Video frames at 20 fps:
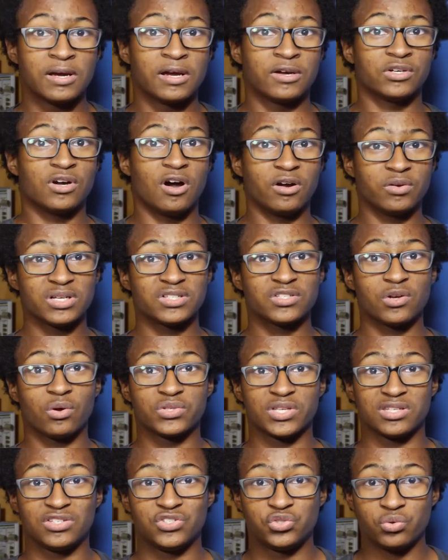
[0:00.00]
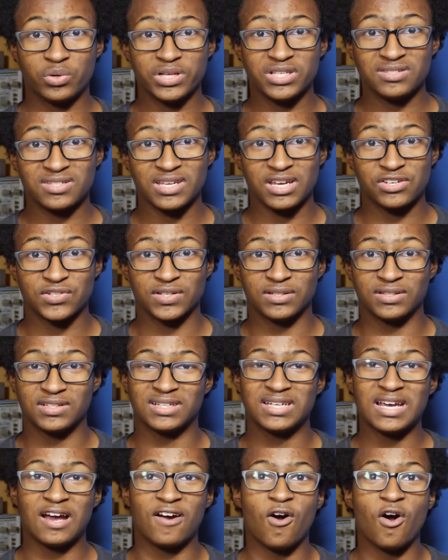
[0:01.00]
Congress holds a joint session to
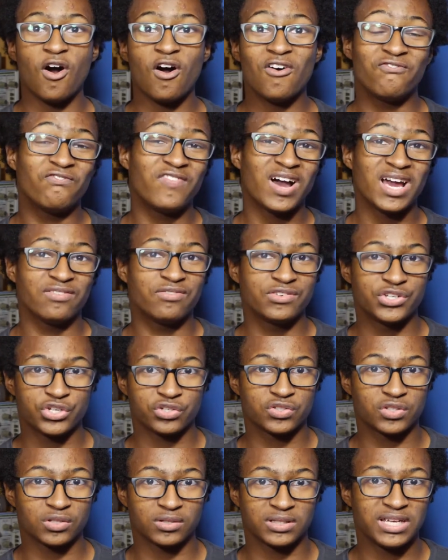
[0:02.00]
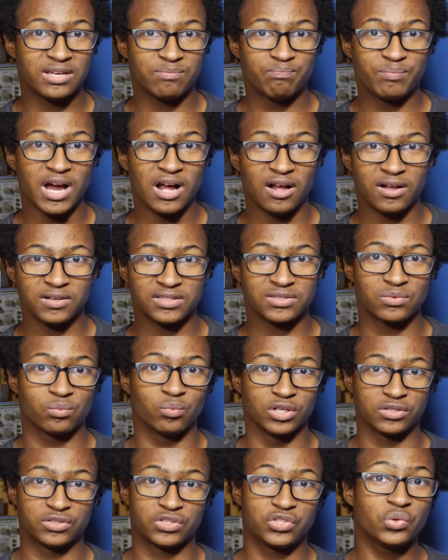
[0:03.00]
count all 538 ballots,
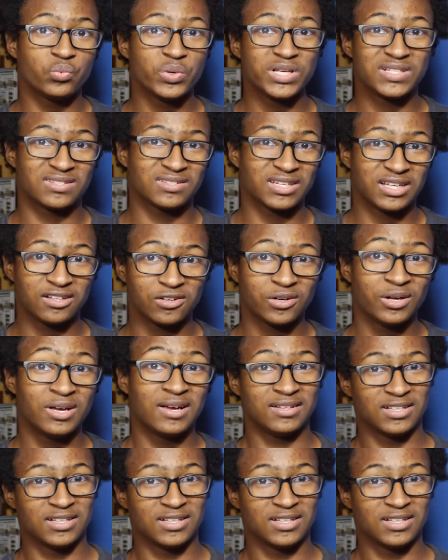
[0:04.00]
where 2 weeks later,